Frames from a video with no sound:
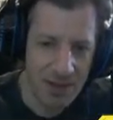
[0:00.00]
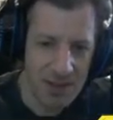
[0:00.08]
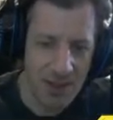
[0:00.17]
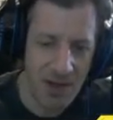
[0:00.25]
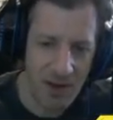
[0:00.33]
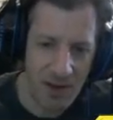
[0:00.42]

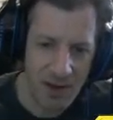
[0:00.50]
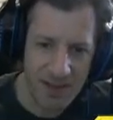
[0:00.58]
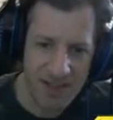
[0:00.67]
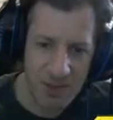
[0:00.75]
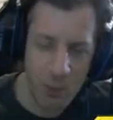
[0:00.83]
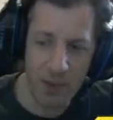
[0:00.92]
So, the
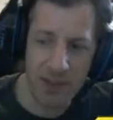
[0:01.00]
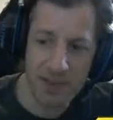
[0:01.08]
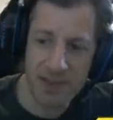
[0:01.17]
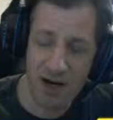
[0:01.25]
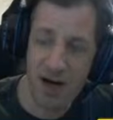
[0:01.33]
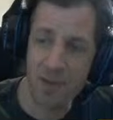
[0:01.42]
Argus was
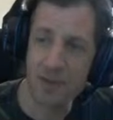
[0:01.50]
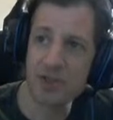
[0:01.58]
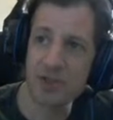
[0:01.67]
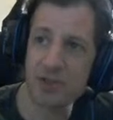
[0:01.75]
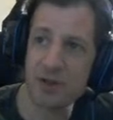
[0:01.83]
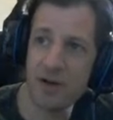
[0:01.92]
the
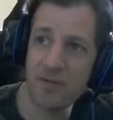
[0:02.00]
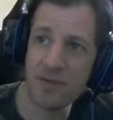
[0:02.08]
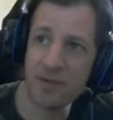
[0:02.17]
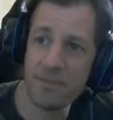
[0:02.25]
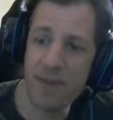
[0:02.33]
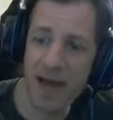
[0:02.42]
harbinger of
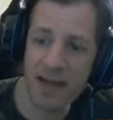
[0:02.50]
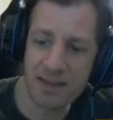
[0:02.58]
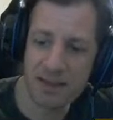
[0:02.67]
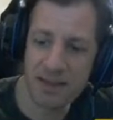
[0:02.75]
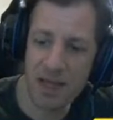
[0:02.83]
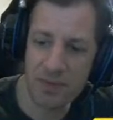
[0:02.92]
the
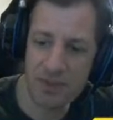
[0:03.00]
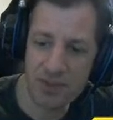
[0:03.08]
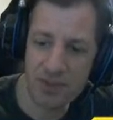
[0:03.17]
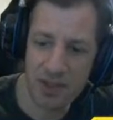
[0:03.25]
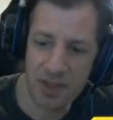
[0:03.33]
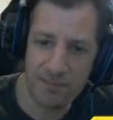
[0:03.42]
badness that was to
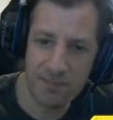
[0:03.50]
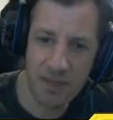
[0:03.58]
come.